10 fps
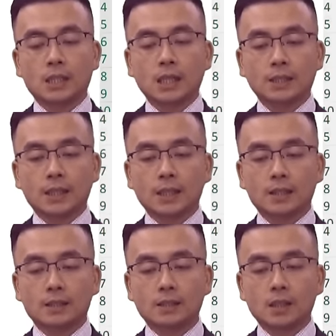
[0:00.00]
And
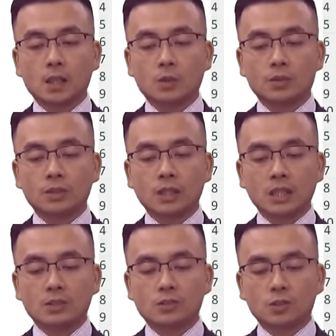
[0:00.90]
then I will
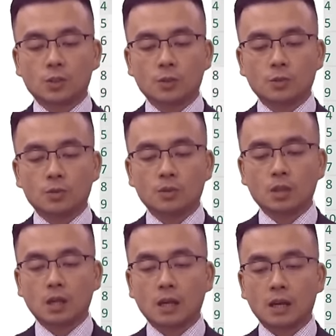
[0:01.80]
need to
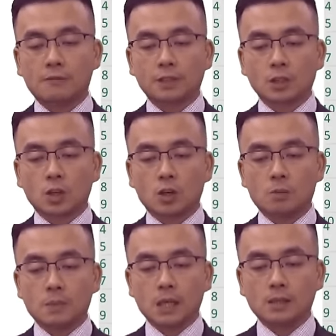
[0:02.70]
have a
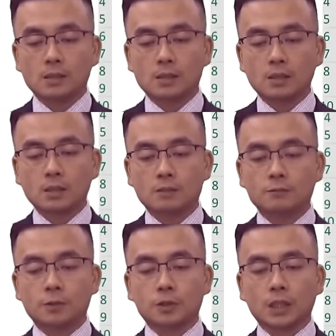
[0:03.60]
comma
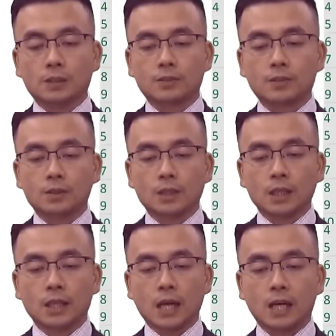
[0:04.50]
for that,
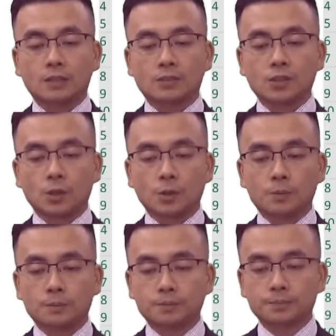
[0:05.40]
okay? And
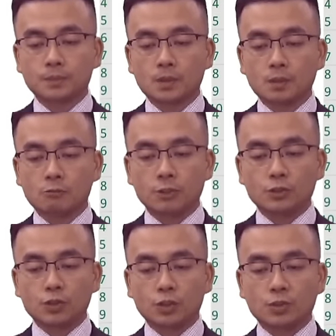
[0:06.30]
to
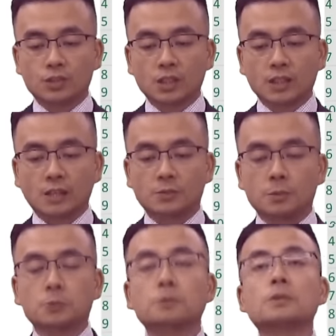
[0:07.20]
reduce the
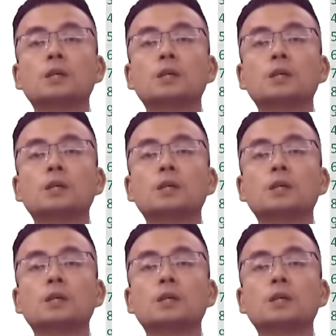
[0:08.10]
decimal.